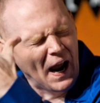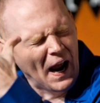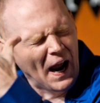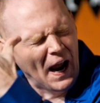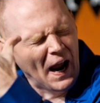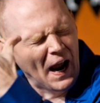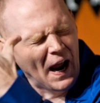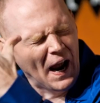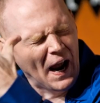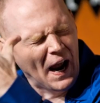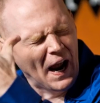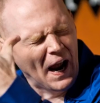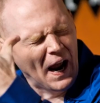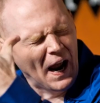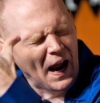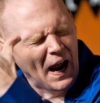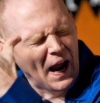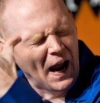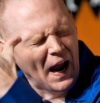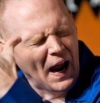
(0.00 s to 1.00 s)

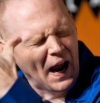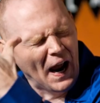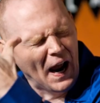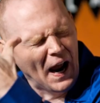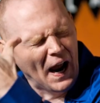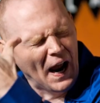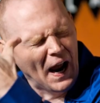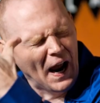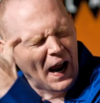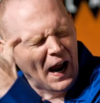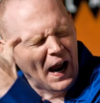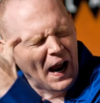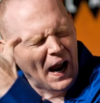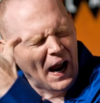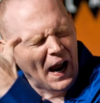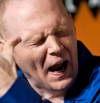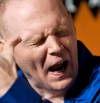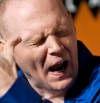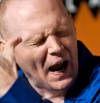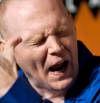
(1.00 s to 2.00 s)

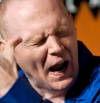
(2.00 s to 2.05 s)
Nothing is said.